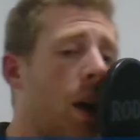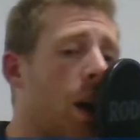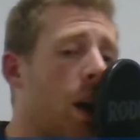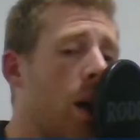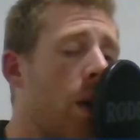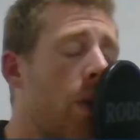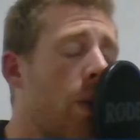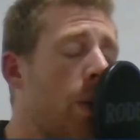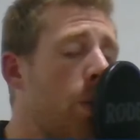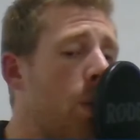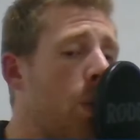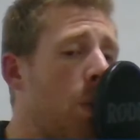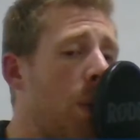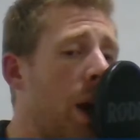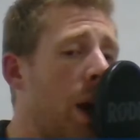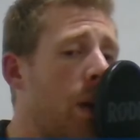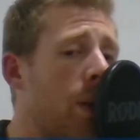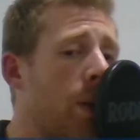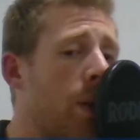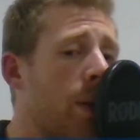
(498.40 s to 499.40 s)
The
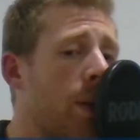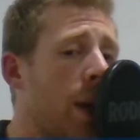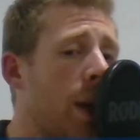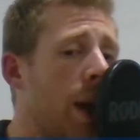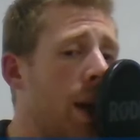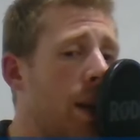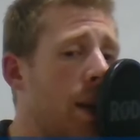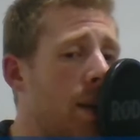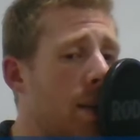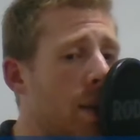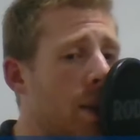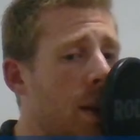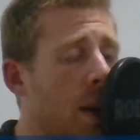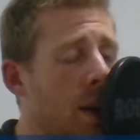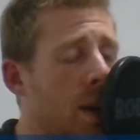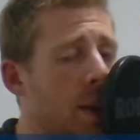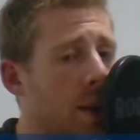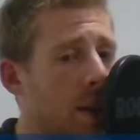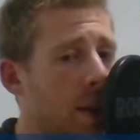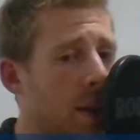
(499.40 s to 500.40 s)
Dormouse is
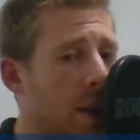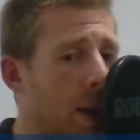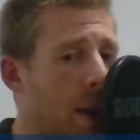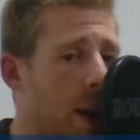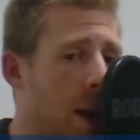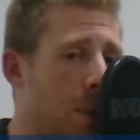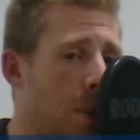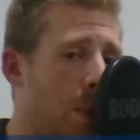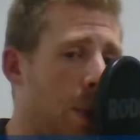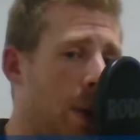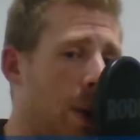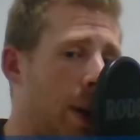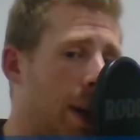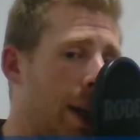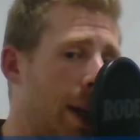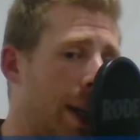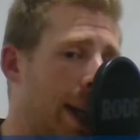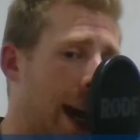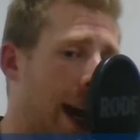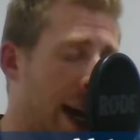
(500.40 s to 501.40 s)
asleep
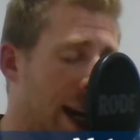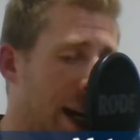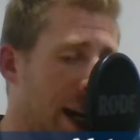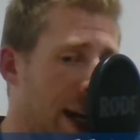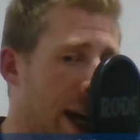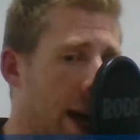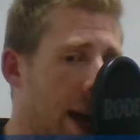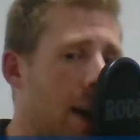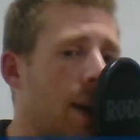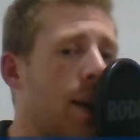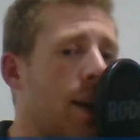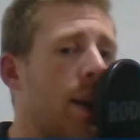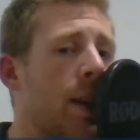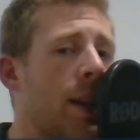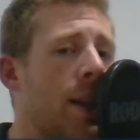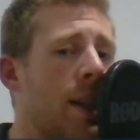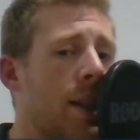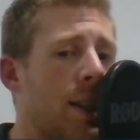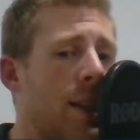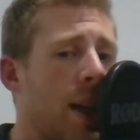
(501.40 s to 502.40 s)
again,
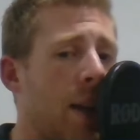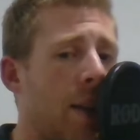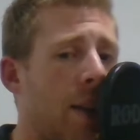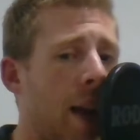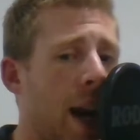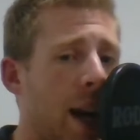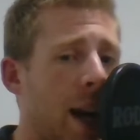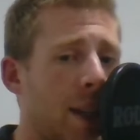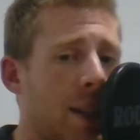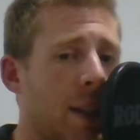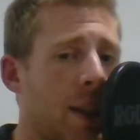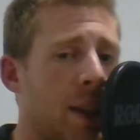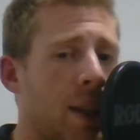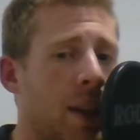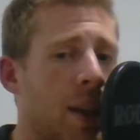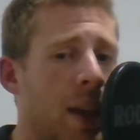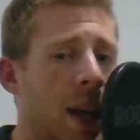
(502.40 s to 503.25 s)
said the Hatter,